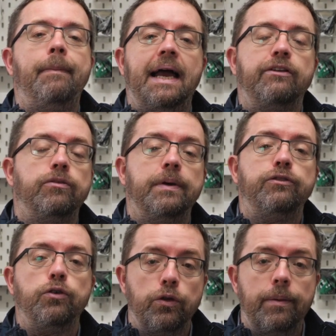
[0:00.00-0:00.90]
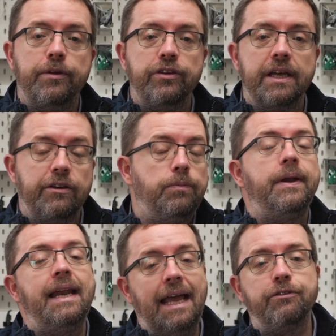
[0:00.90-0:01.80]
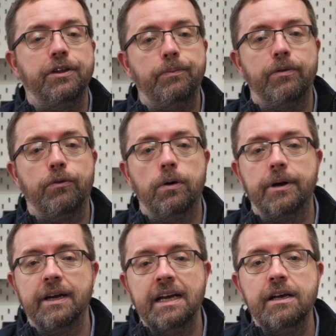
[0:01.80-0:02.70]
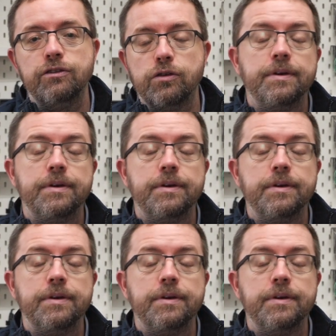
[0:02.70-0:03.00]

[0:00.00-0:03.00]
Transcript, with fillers: Max for my solar imaging and it's been an excellent performer, so I'm